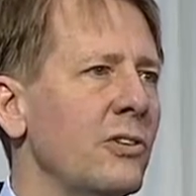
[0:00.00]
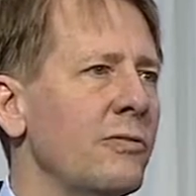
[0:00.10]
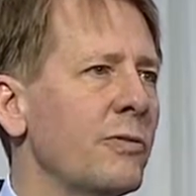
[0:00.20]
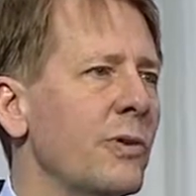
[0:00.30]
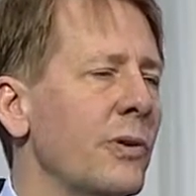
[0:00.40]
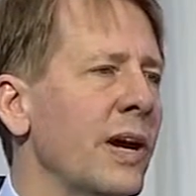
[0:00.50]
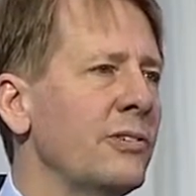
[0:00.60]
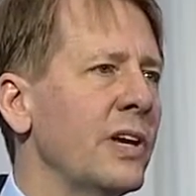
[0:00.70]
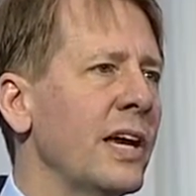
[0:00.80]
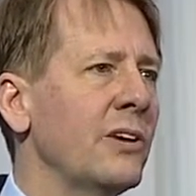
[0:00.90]
to further
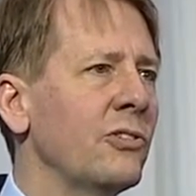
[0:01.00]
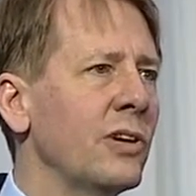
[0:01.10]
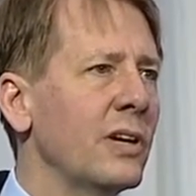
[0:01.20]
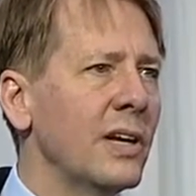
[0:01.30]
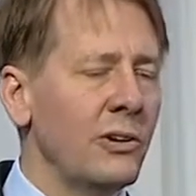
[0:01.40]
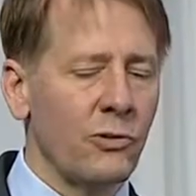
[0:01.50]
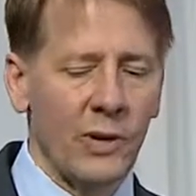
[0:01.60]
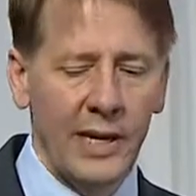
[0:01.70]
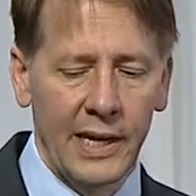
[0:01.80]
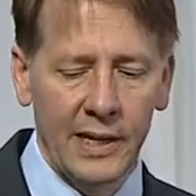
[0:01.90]
education and
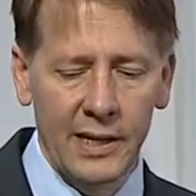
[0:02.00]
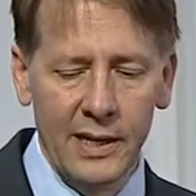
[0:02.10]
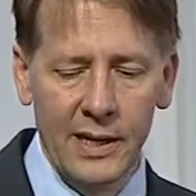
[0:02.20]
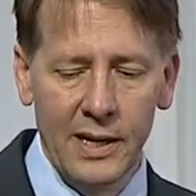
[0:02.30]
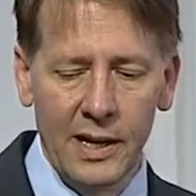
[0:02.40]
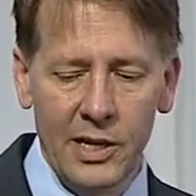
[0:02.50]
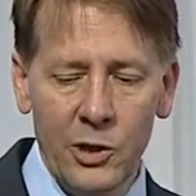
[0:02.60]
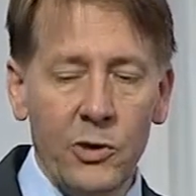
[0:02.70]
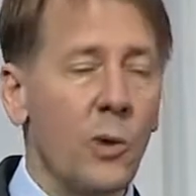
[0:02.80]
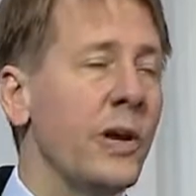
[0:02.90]
training.
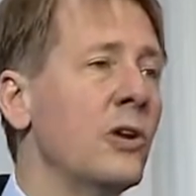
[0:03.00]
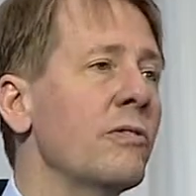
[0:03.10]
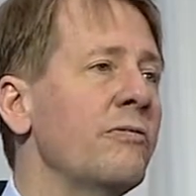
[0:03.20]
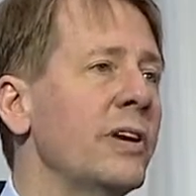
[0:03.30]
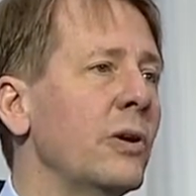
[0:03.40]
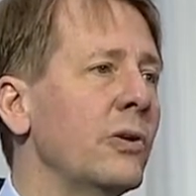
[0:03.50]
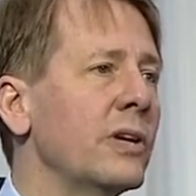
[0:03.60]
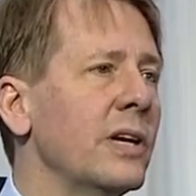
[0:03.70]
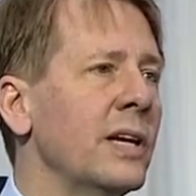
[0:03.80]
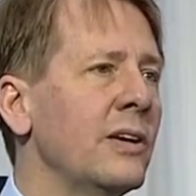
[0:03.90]
You know, in your field,
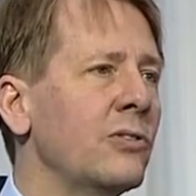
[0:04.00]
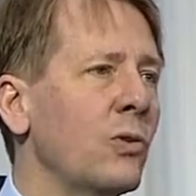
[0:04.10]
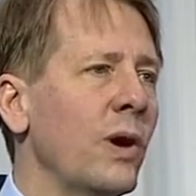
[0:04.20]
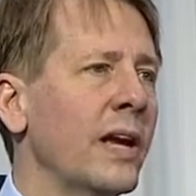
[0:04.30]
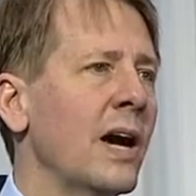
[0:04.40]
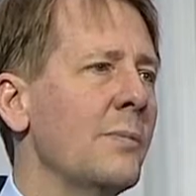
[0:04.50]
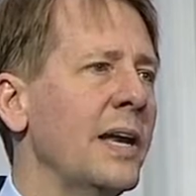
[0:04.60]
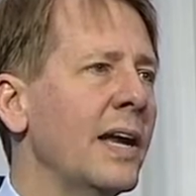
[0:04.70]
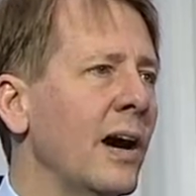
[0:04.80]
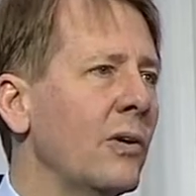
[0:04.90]
it is quite
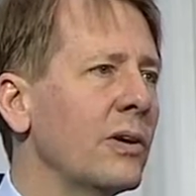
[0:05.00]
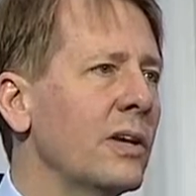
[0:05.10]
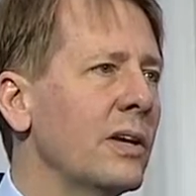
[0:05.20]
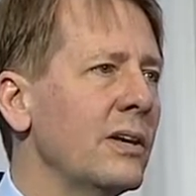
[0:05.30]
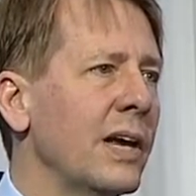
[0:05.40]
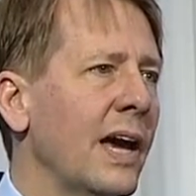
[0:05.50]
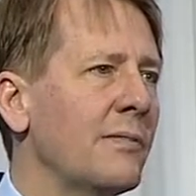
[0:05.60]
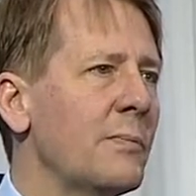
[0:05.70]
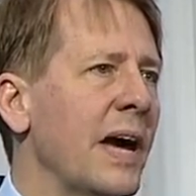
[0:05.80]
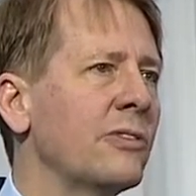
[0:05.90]
common now to
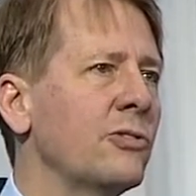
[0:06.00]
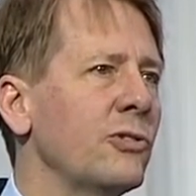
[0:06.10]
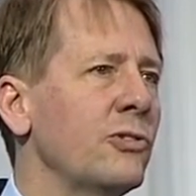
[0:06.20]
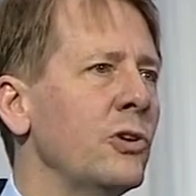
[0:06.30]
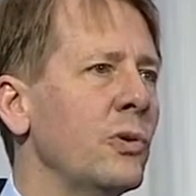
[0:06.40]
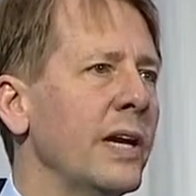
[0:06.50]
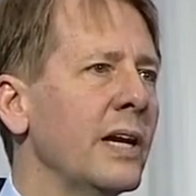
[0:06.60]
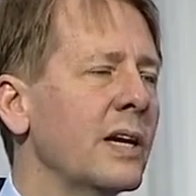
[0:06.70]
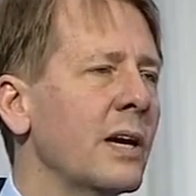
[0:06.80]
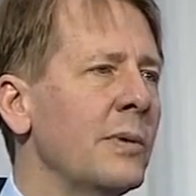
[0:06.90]
have a master's
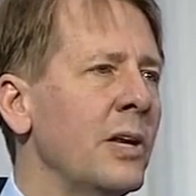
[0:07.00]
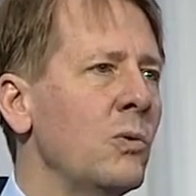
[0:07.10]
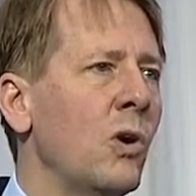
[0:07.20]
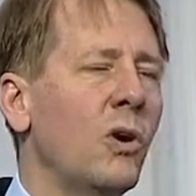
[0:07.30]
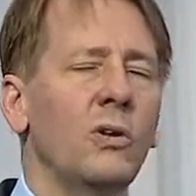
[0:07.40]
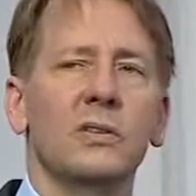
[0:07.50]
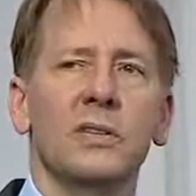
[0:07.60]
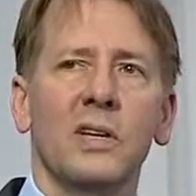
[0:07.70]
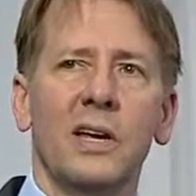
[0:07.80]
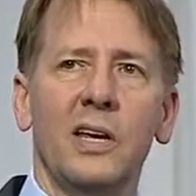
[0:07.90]
degree. I mean, you
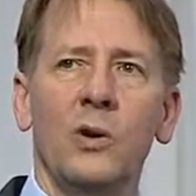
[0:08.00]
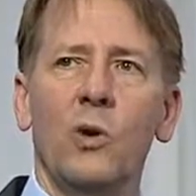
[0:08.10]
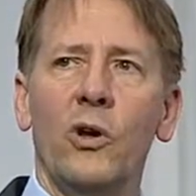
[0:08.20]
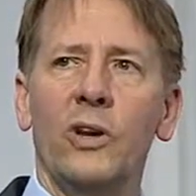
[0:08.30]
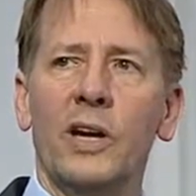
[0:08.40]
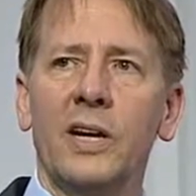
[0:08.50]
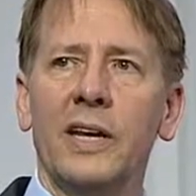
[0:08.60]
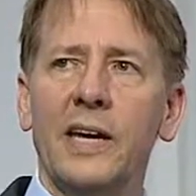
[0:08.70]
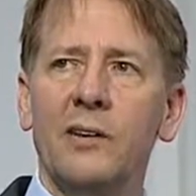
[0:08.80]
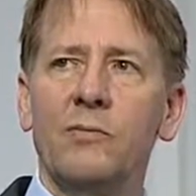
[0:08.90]
all not
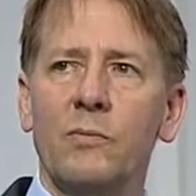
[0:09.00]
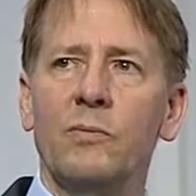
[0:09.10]
only